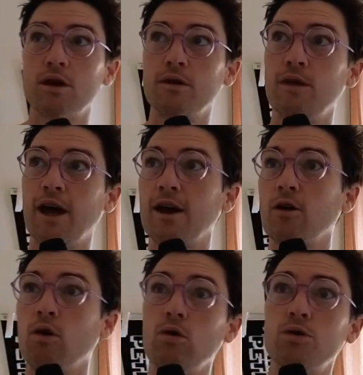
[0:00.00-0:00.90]
That
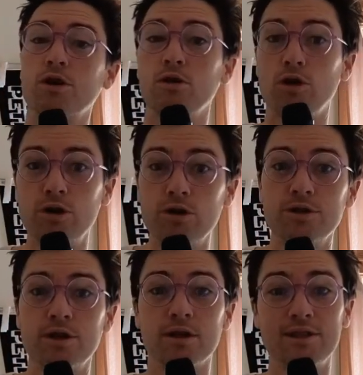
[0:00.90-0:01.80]
old
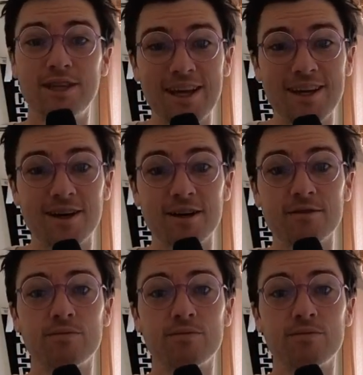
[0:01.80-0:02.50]
learned data